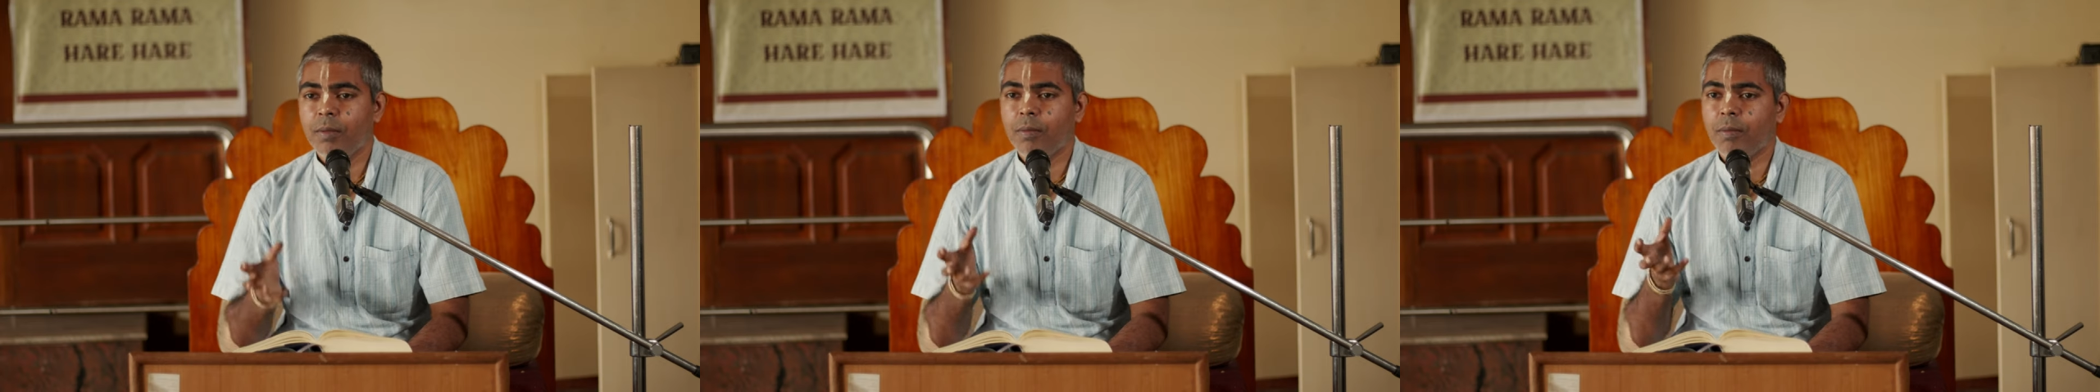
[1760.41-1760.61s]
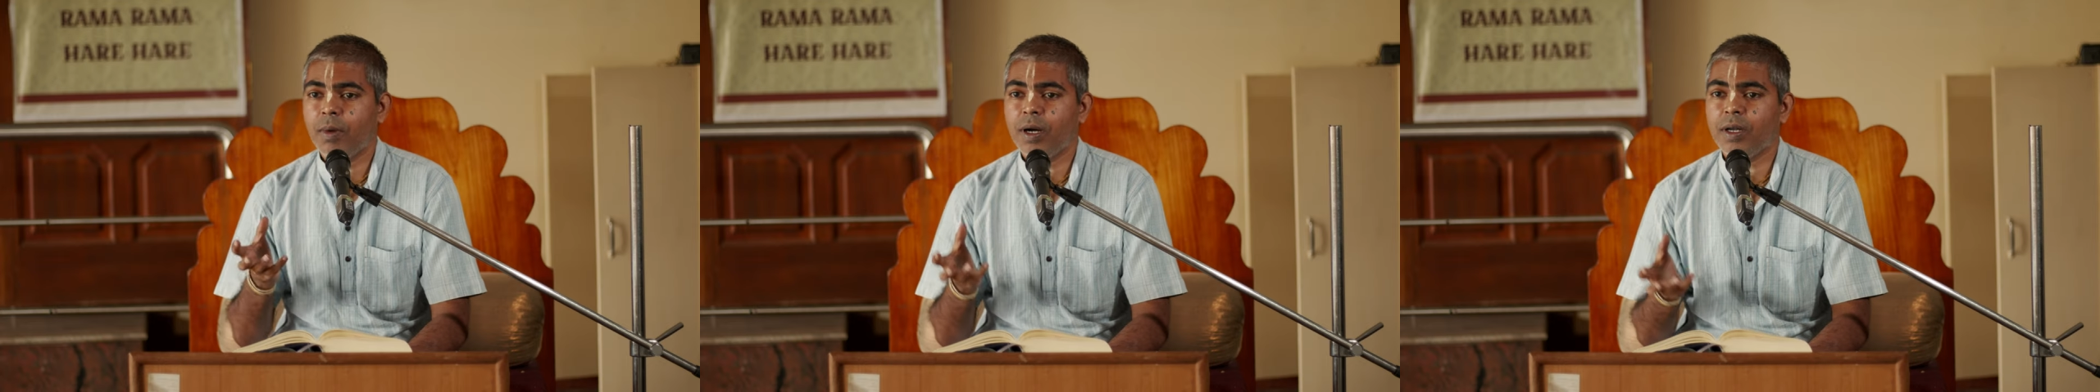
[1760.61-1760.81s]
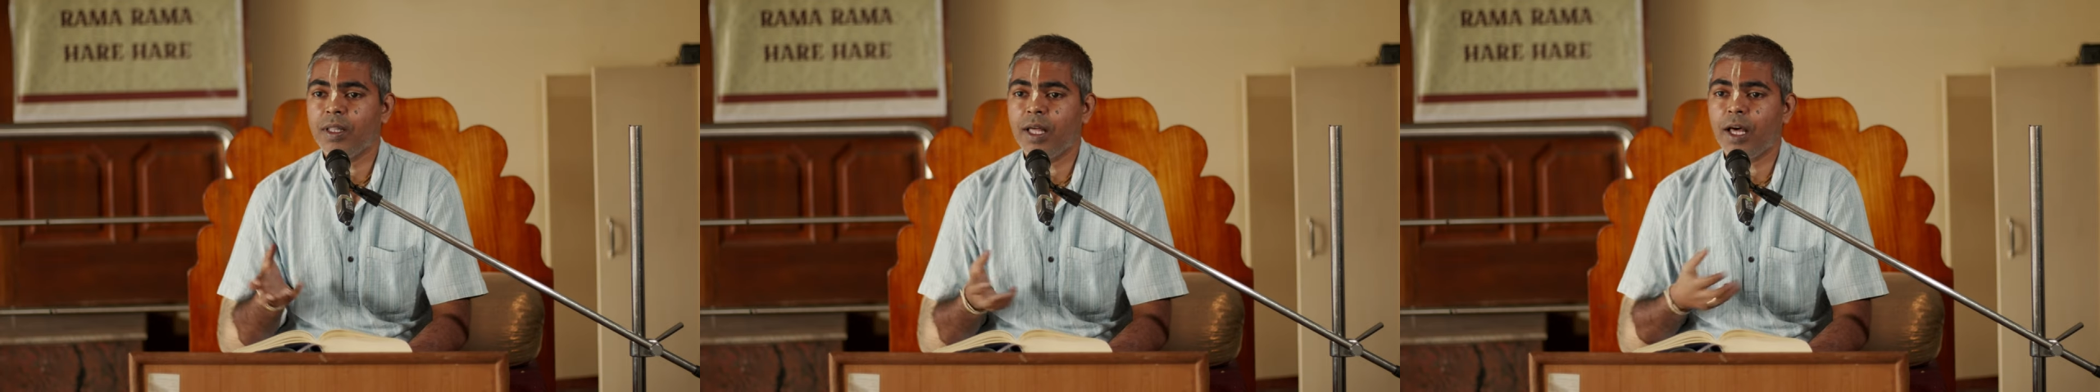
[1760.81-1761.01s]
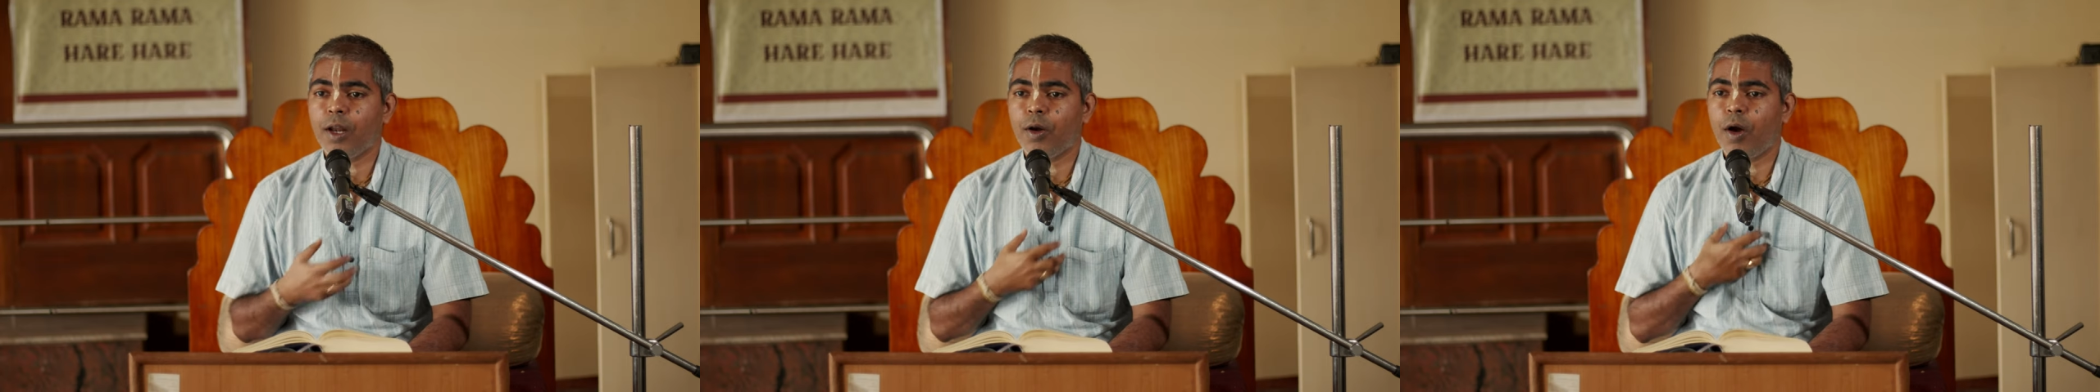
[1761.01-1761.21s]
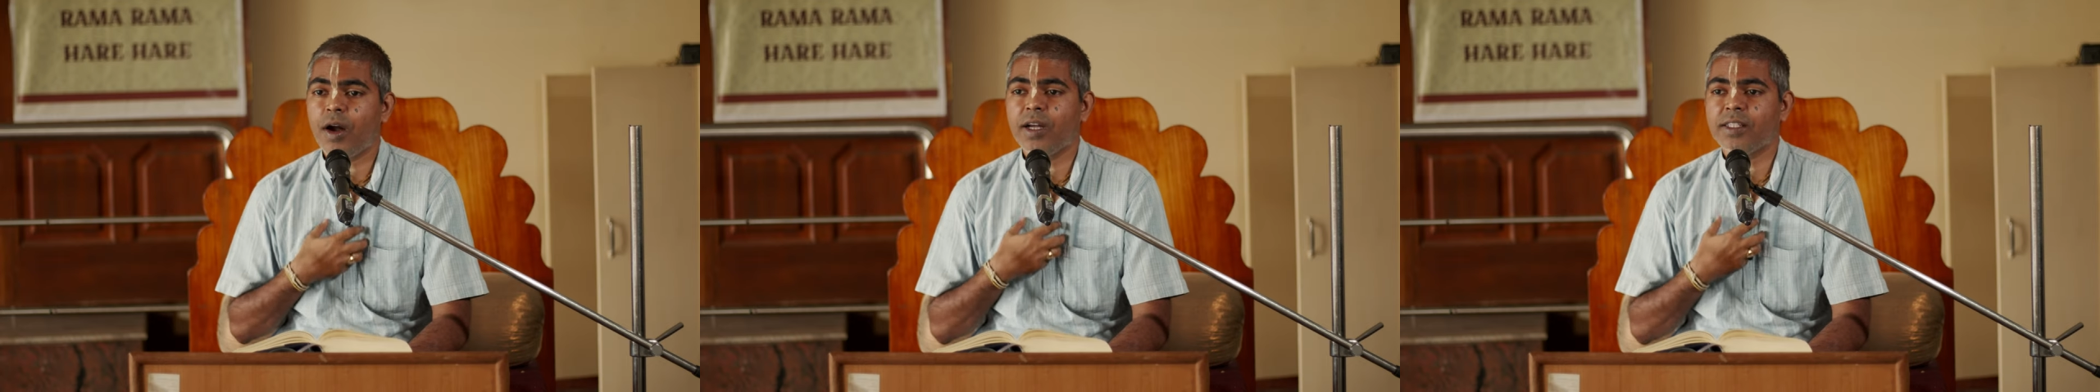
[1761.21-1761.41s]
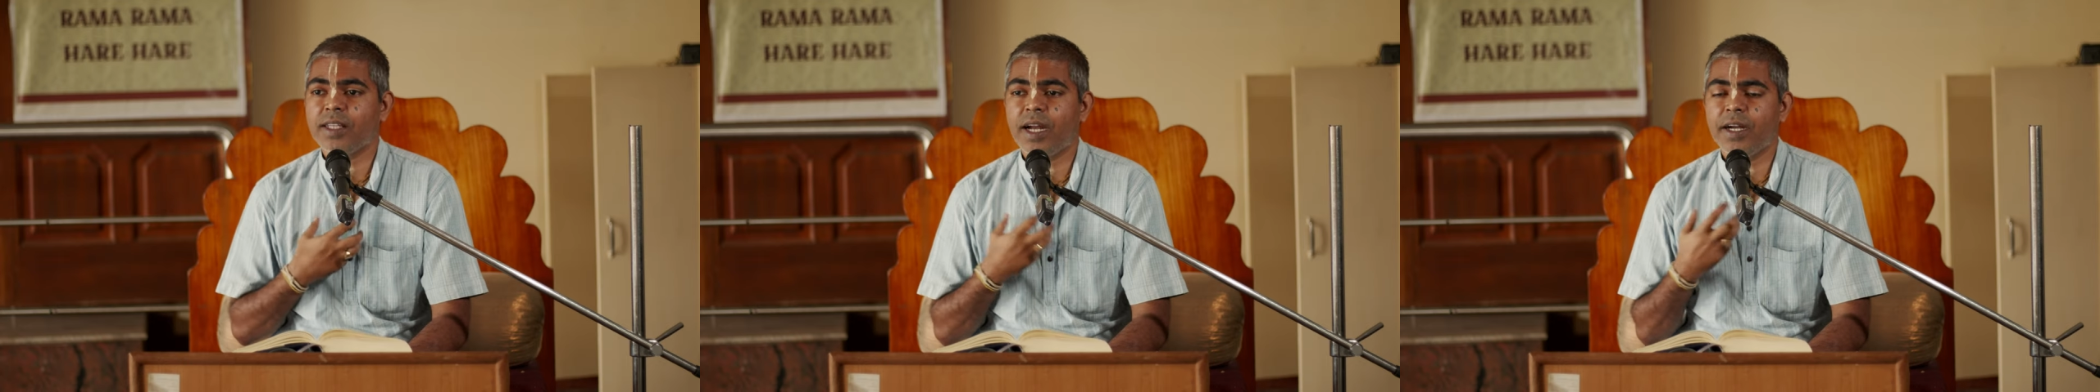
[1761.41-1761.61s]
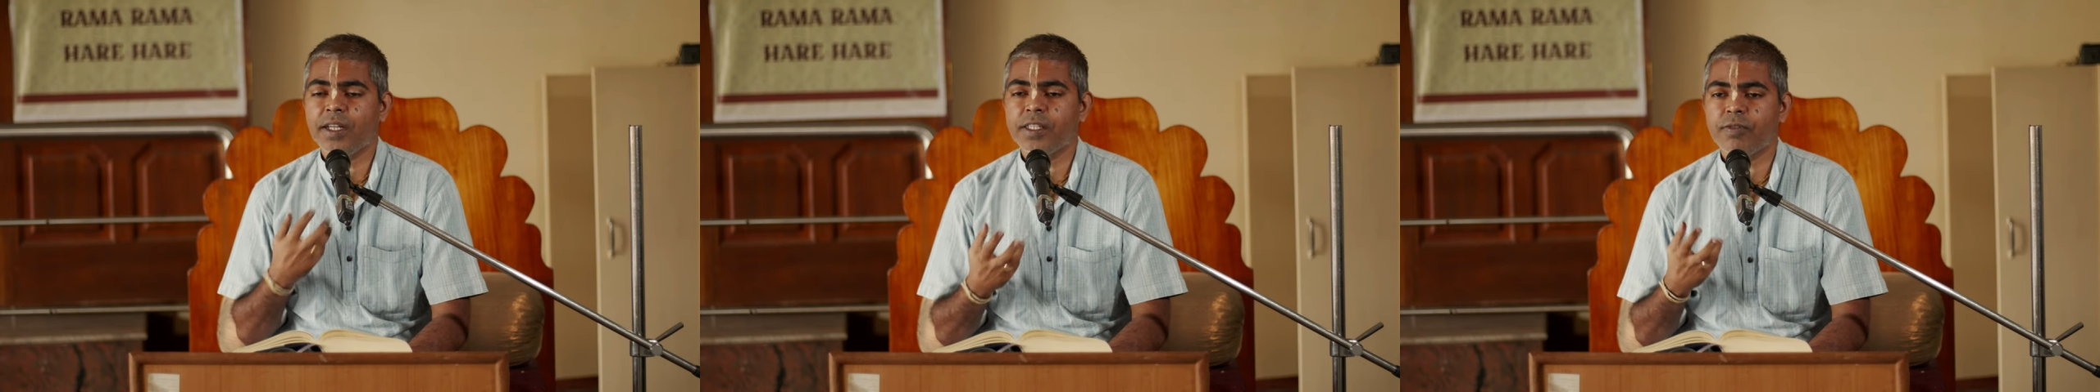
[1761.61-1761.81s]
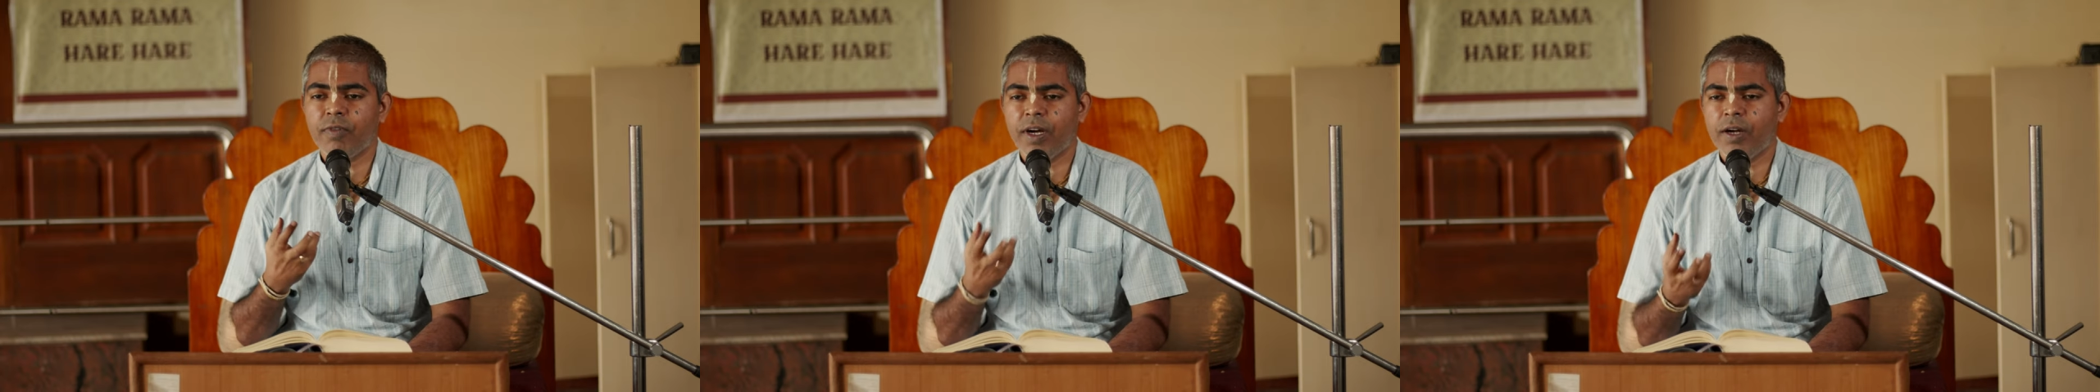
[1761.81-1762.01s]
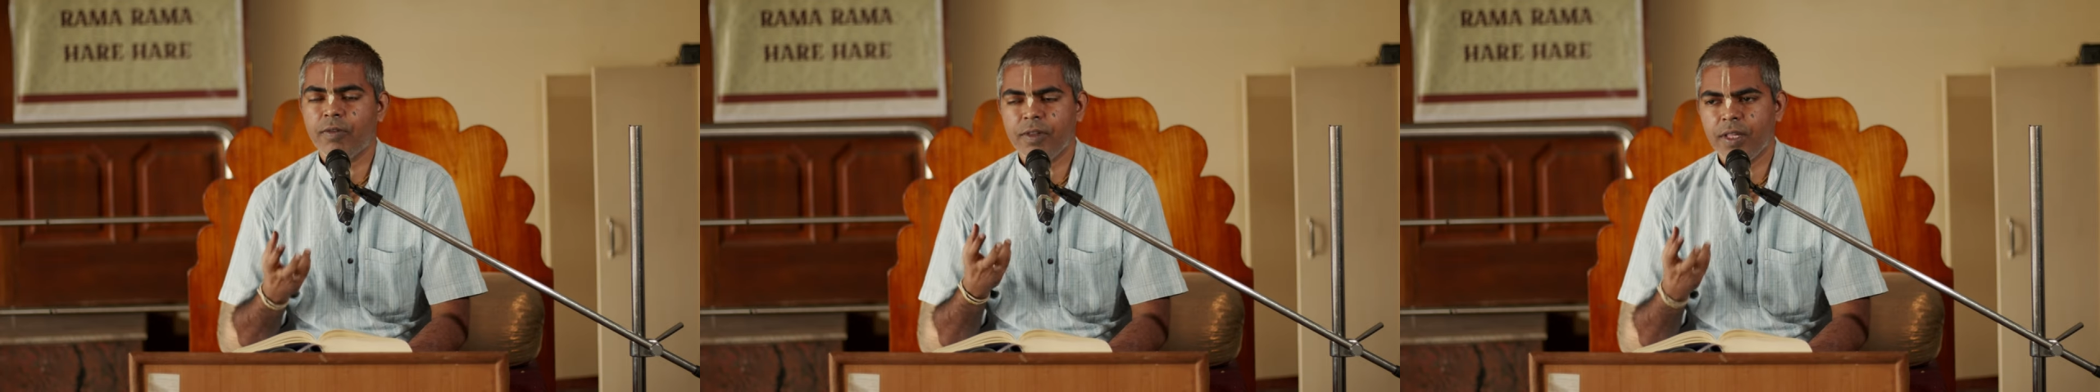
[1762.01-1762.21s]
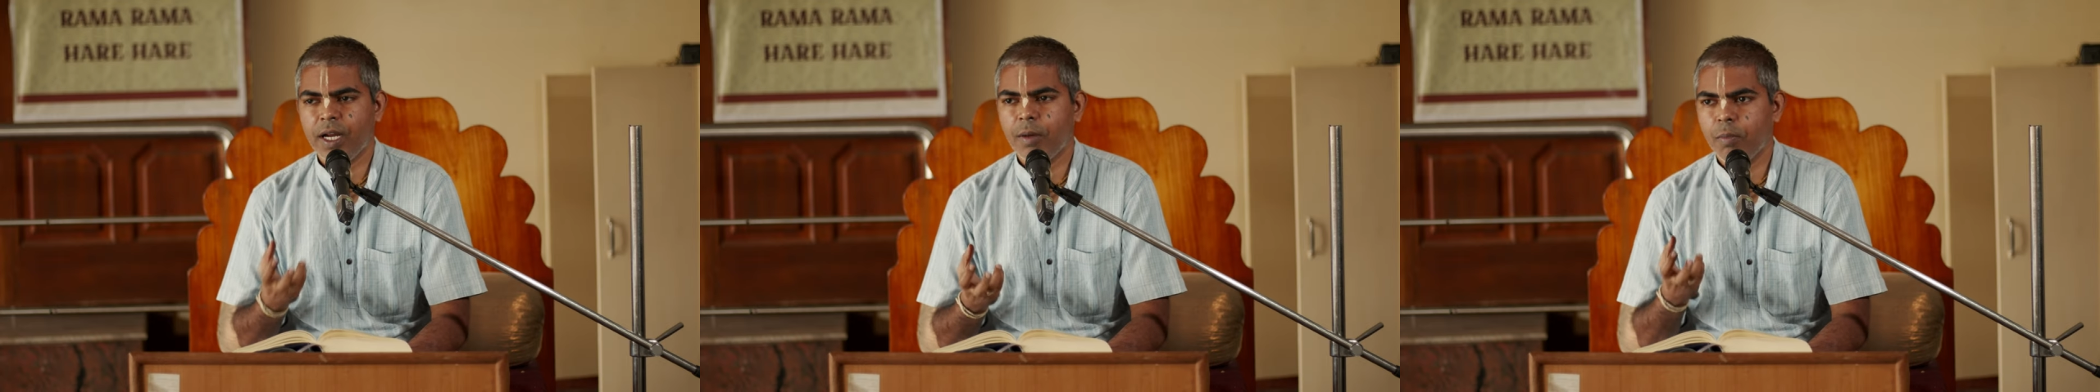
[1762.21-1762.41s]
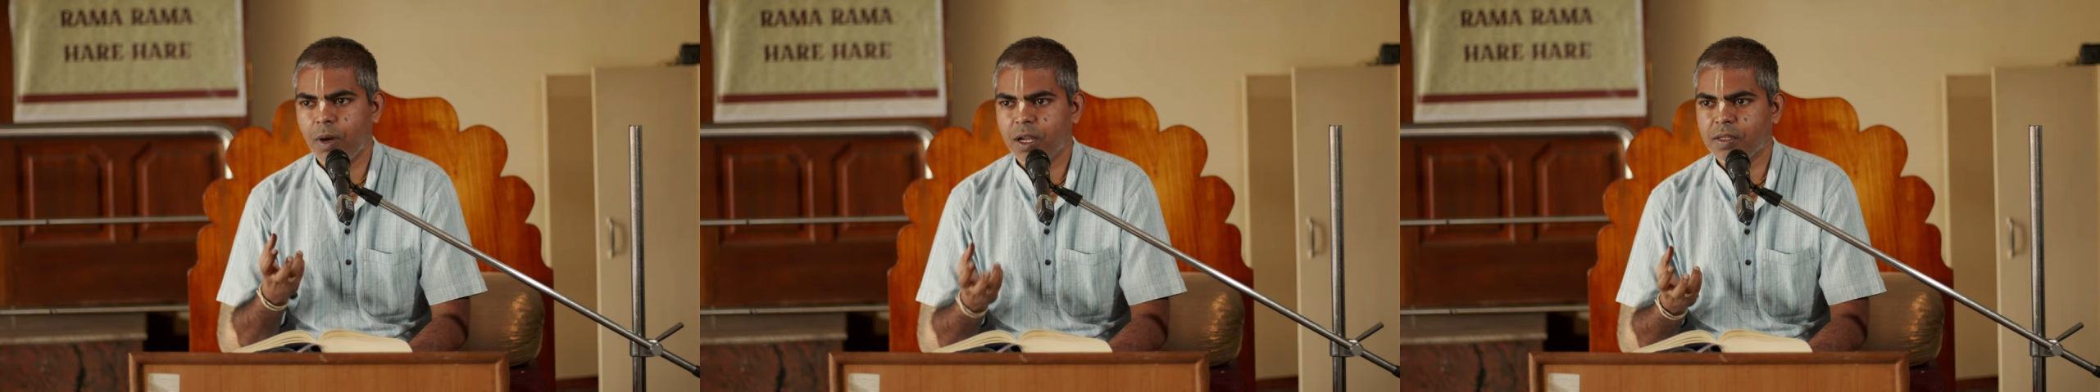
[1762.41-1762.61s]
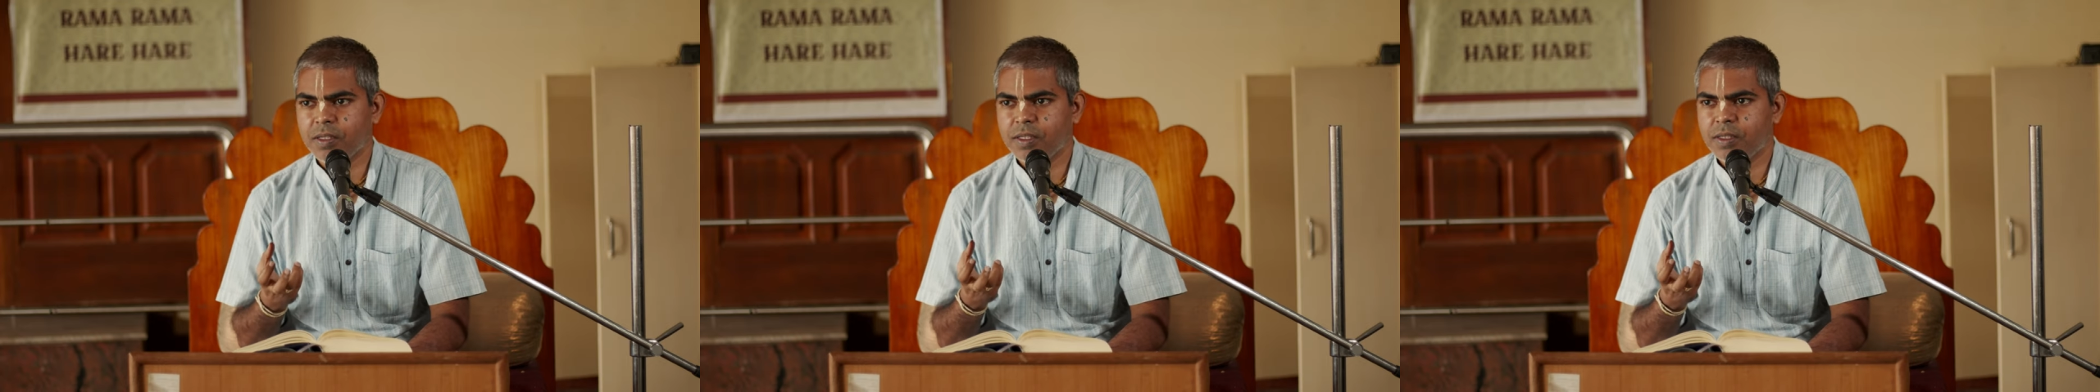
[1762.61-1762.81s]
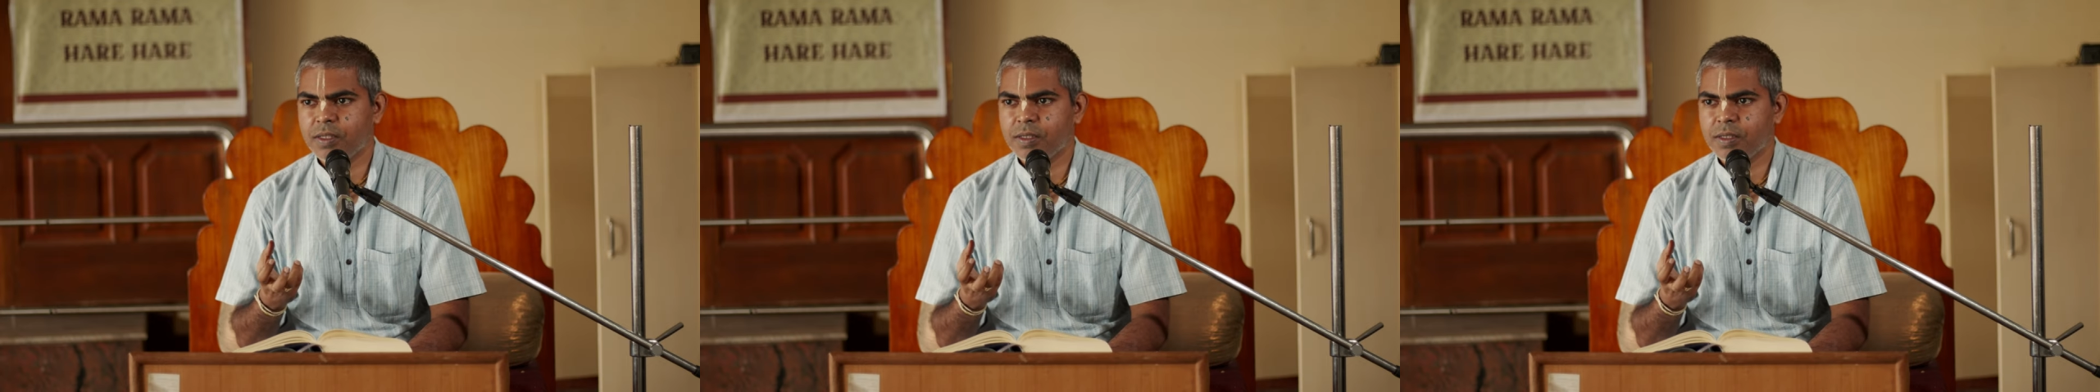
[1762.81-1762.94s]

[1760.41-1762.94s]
but they are not satisfied with that bliss.